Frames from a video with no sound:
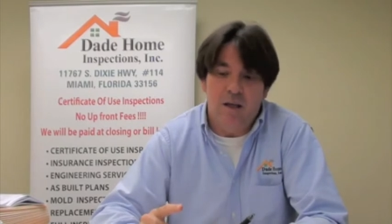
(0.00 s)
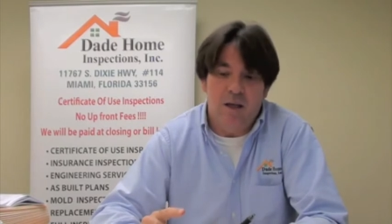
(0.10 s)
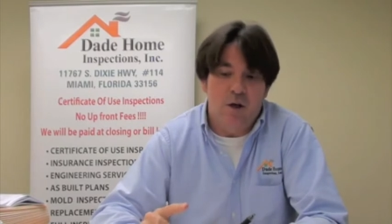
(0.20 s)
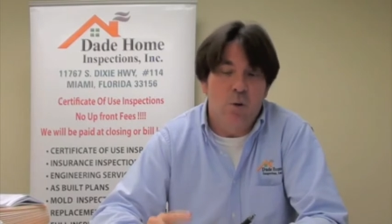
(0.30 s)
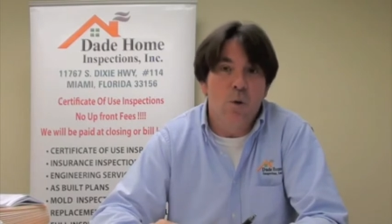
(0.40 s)

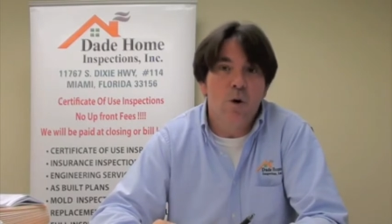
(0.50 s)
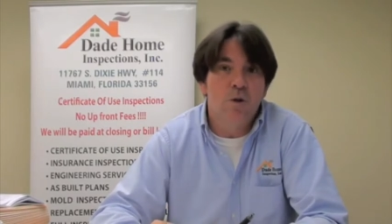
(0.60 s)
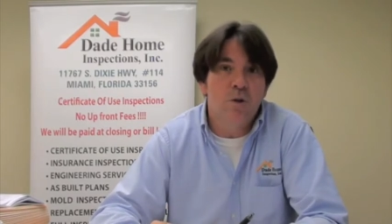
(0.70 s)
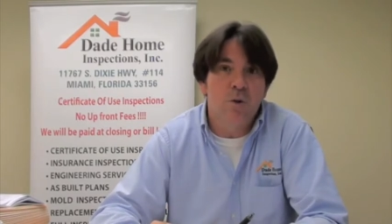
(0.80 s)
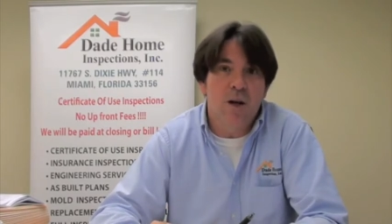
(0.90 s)
it
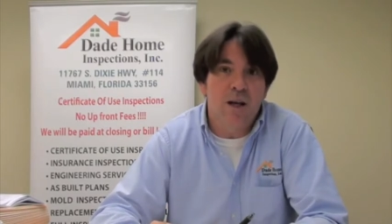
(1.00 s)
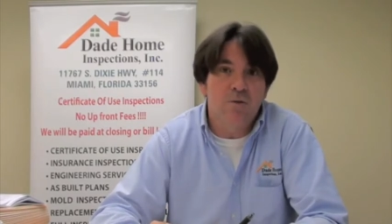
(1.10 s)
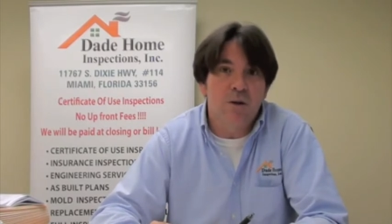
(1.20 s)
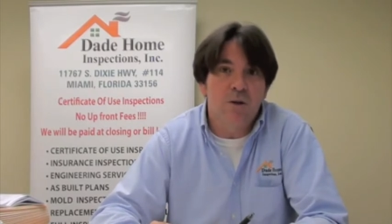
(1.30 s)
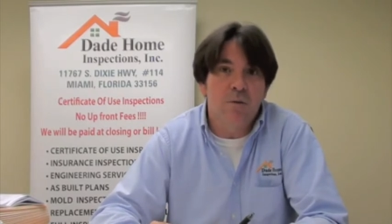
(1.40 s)
corrodes your
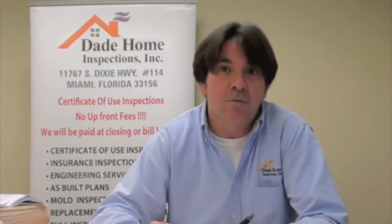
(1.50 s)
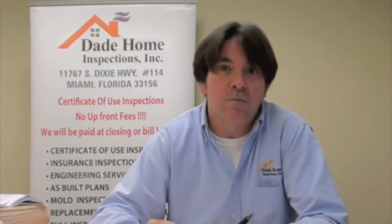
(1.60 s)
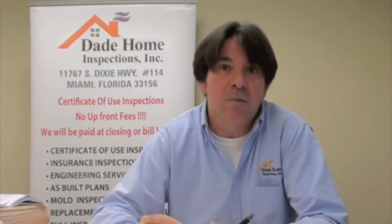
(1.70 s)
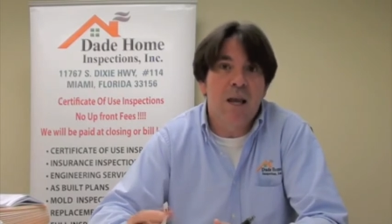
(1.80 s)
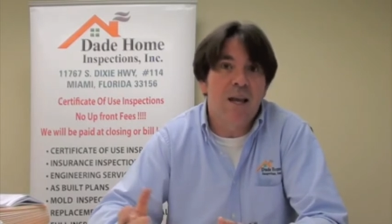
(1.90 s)
electrical,
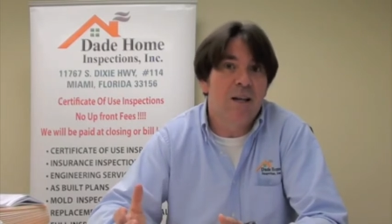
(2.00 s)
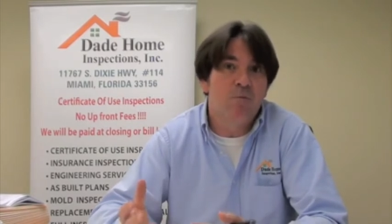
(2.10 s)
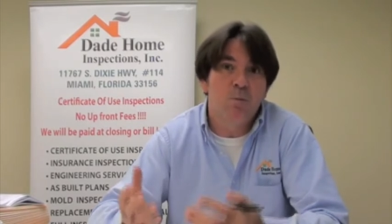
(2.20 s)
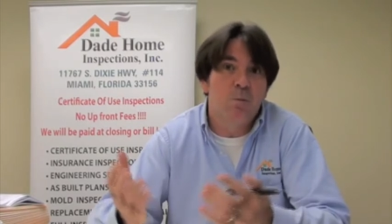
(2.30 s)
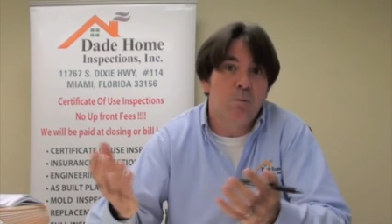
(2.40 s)
and
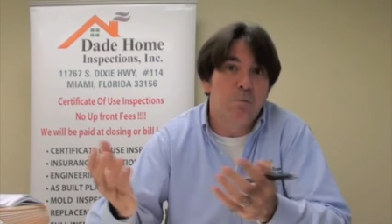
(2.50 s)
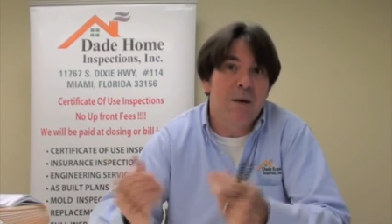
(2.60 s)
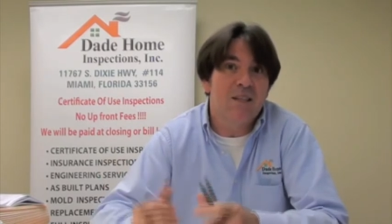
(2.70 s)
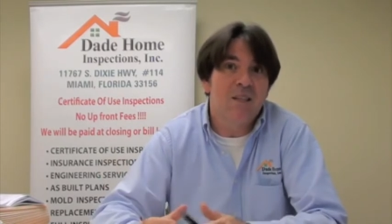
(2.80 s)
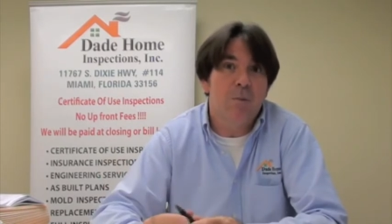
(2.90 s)
it
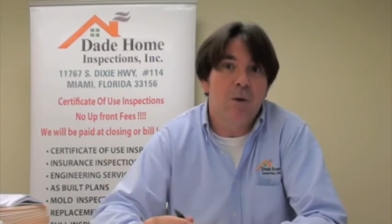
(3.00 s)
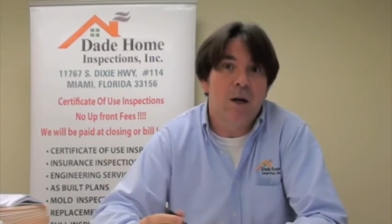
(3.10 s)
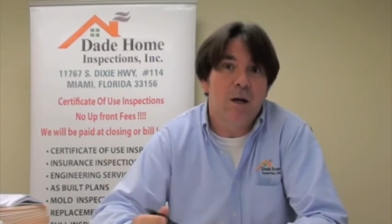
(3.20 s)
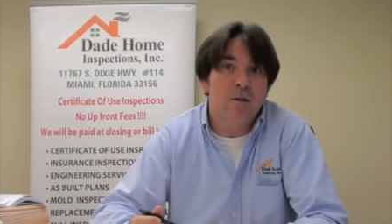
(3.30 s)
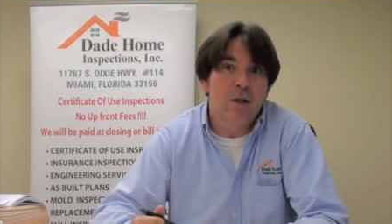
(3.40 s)
messes up your
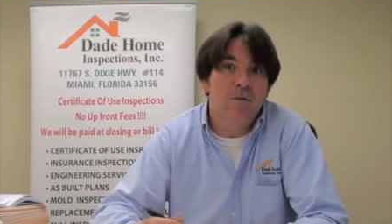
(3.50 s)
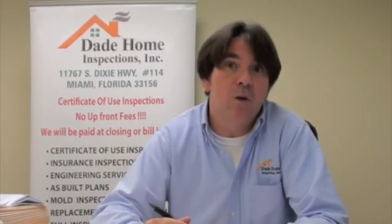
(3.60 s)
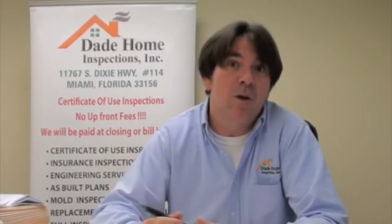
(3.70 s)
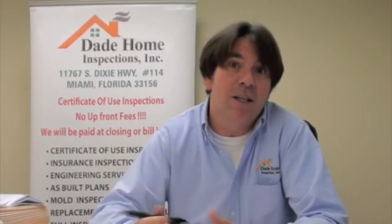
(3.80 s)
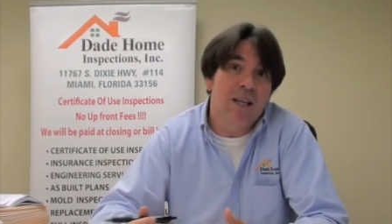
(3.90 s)
house. If
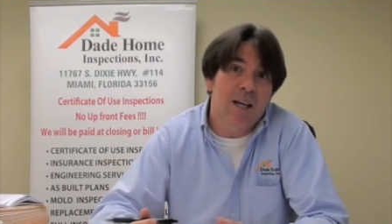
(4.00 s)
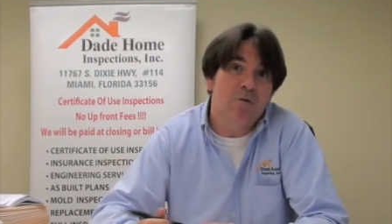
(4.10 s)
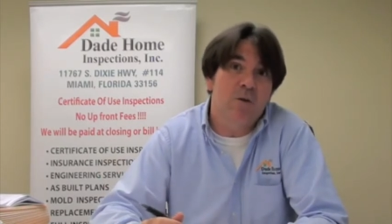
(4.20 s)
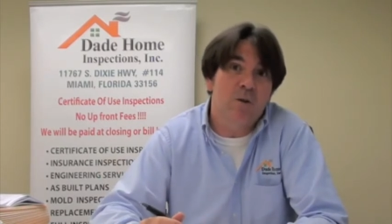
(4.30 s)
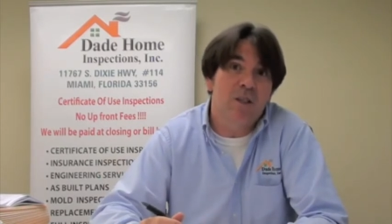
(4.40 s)
you look at the
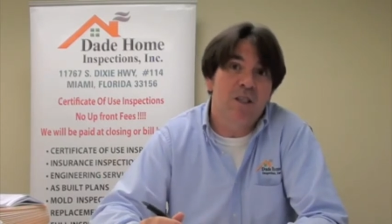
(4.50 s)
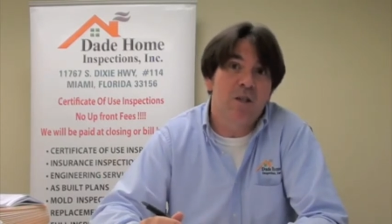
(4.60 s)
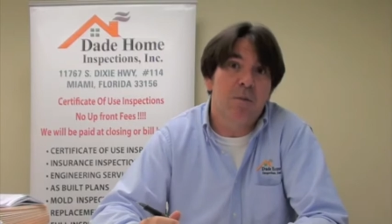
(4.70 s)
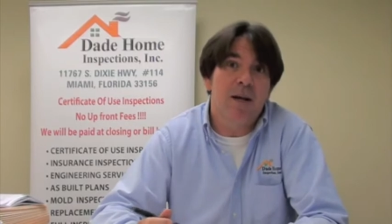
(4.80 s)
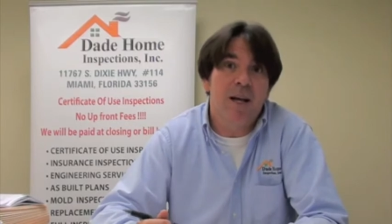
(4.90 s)
electrical
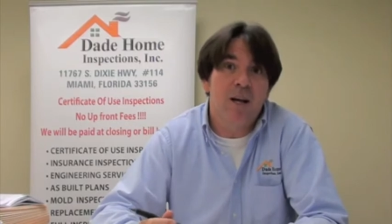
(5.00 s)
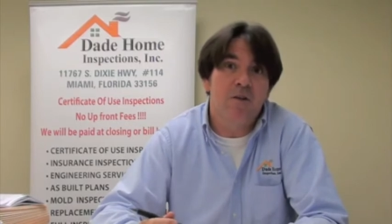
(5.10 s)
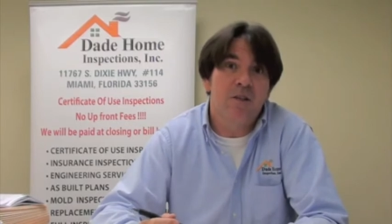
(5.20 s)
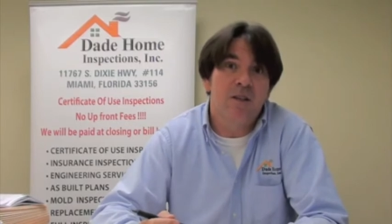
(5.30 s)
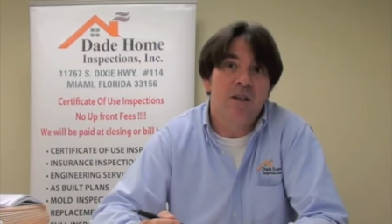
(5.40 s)
system on a
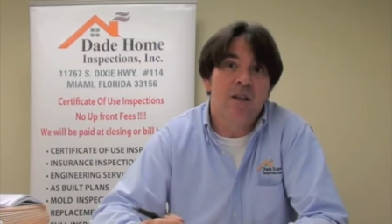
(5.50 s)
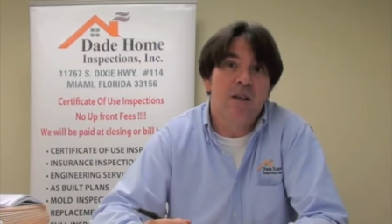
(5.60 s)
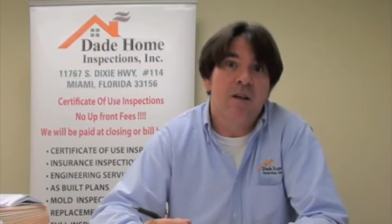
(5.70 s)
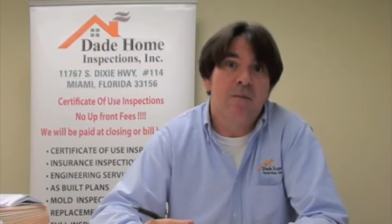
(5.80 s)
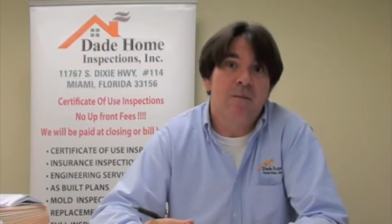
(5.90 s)
house
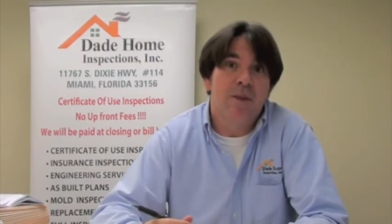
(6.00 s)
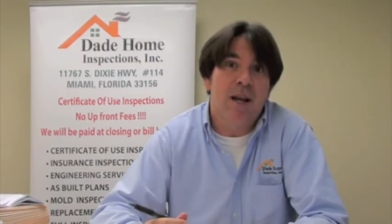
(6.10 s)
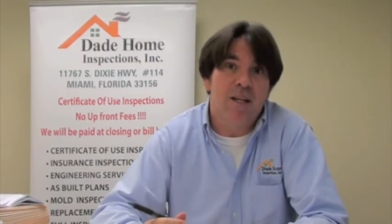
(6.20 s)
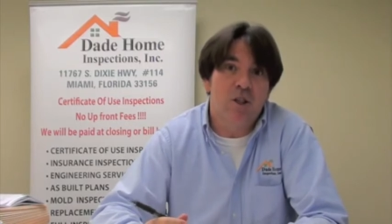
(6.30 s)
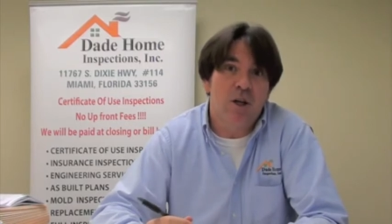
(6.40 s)

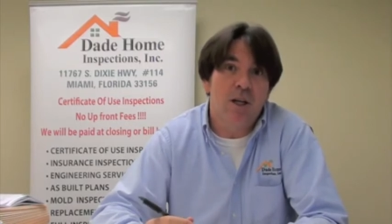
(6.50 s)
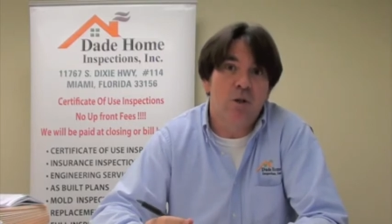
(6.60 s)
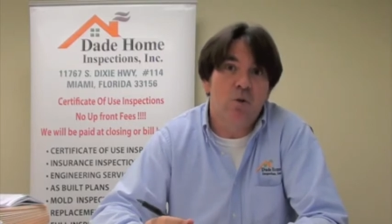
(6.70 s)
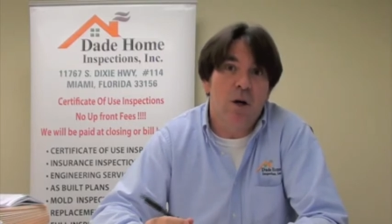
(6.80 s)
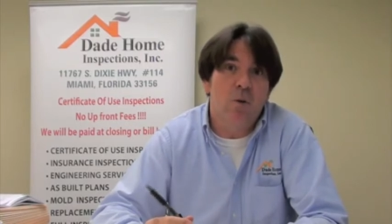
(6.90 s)
that has
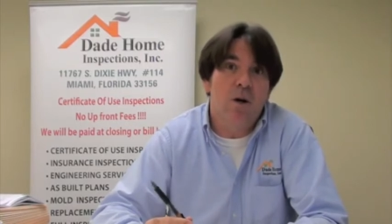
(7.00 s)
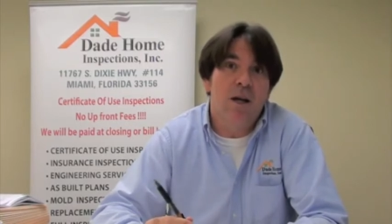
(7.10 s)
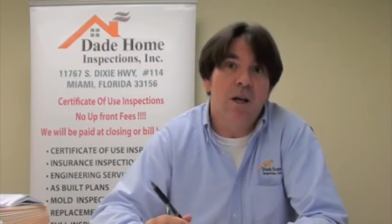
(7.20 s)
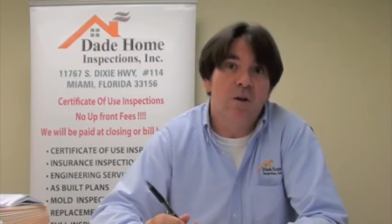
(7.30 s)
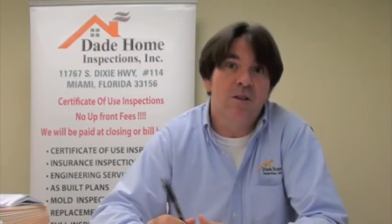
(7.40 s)
Chinese drywall,
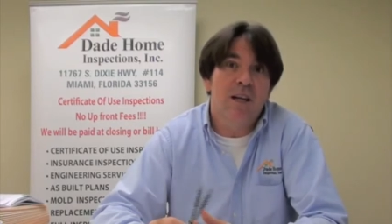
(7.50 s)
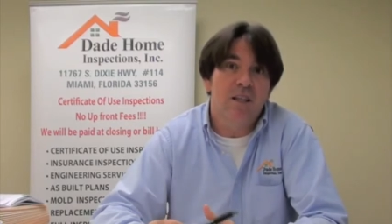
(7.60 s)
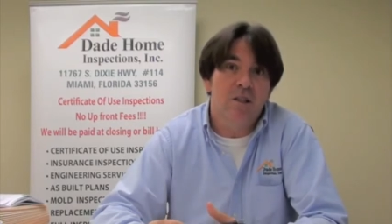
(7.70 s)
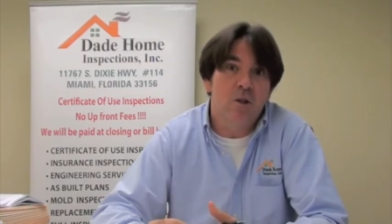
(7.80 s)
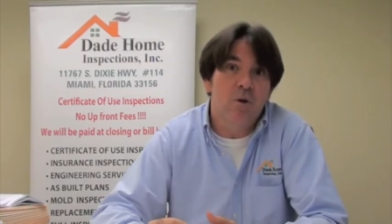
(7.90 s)
it looks like
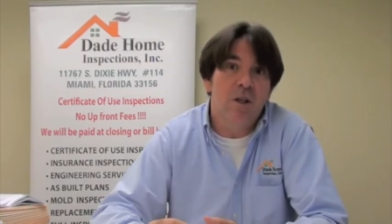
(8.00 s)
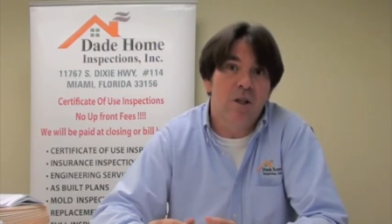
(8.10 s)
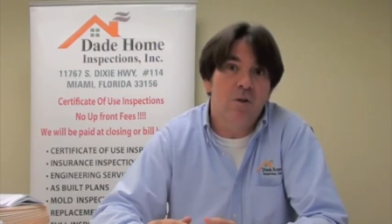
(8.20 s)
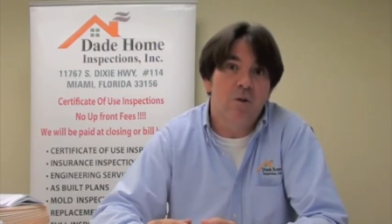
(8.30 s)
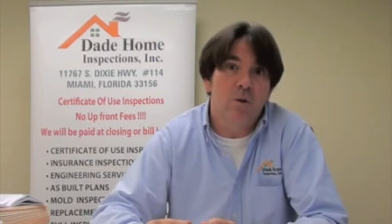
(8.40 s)
it's 30 years